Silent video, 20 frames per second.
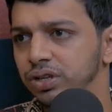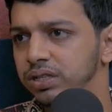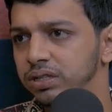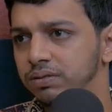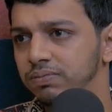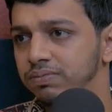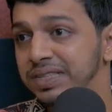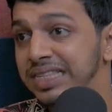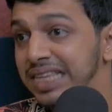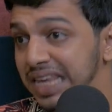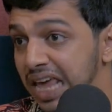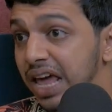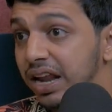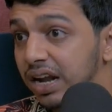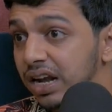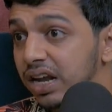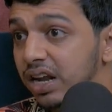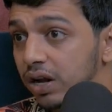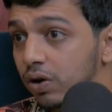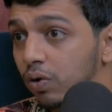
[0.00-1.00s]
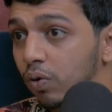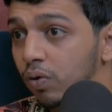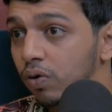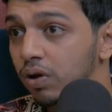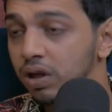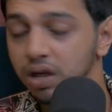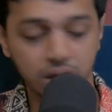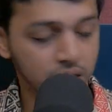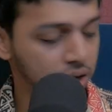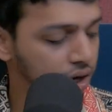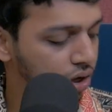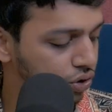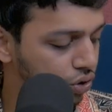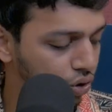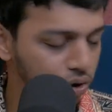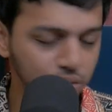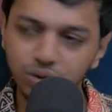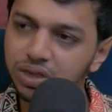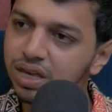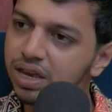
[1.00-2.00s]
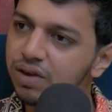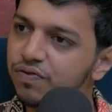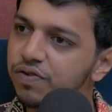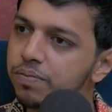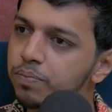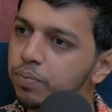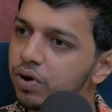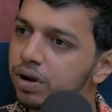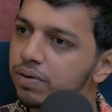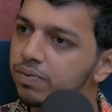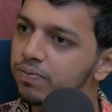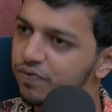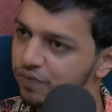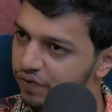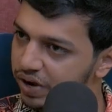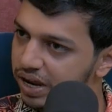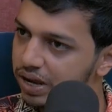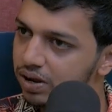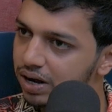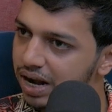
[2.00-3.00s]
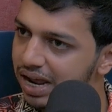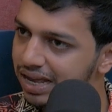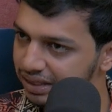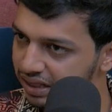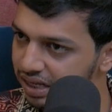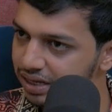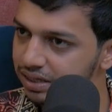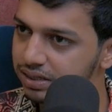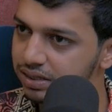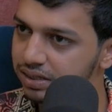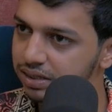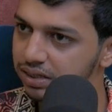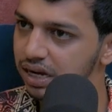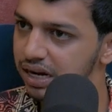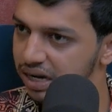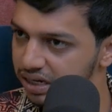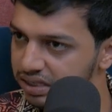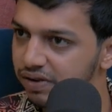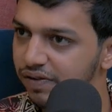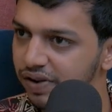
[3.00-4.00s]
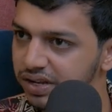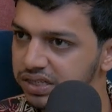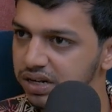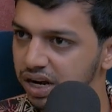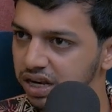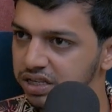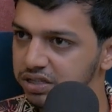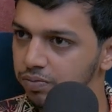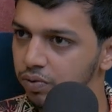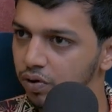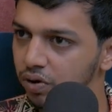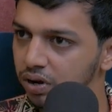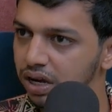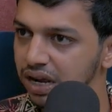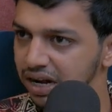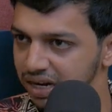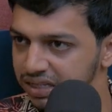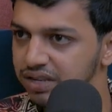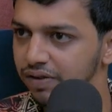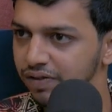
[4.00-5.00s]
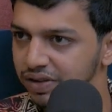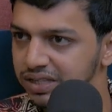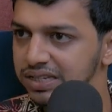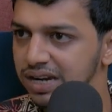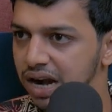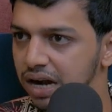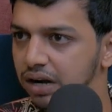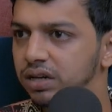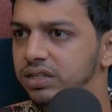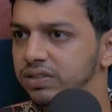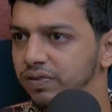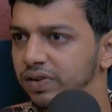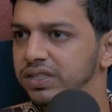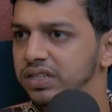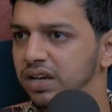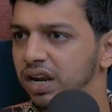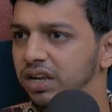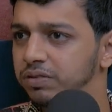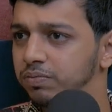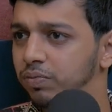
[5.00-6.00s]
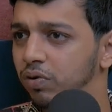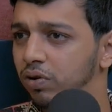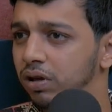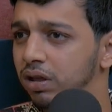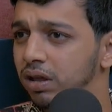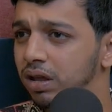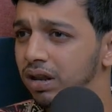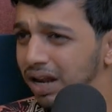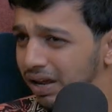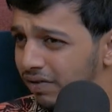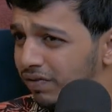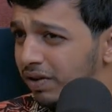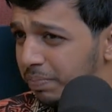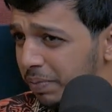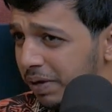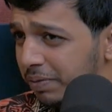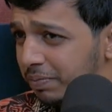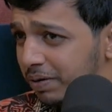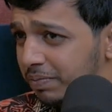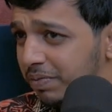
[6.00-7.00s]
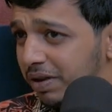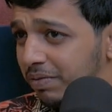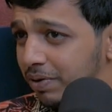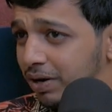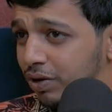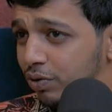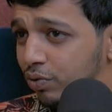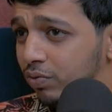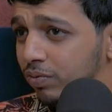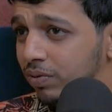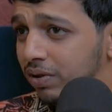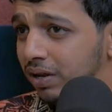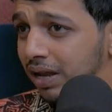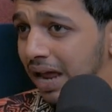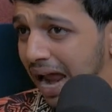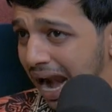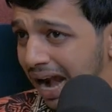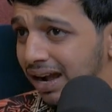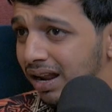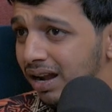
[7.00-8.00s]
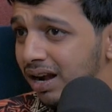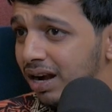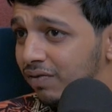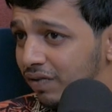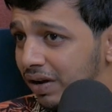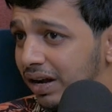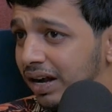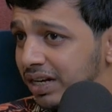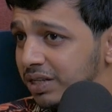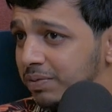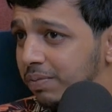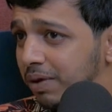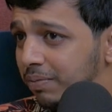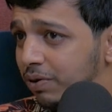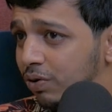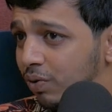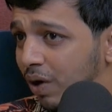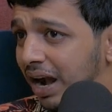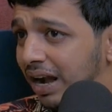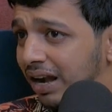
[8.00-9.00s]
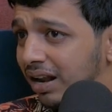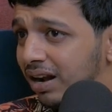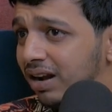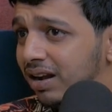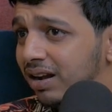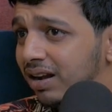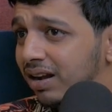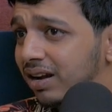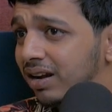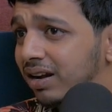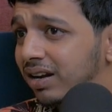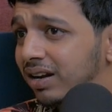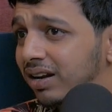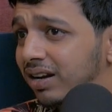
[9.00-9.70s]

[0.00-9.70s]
just scarily low. So do you think if we put a figure like this in a civics textbook, in a 7th standard civics textbook, like will people be able to handle it? Will kids be able to handle it?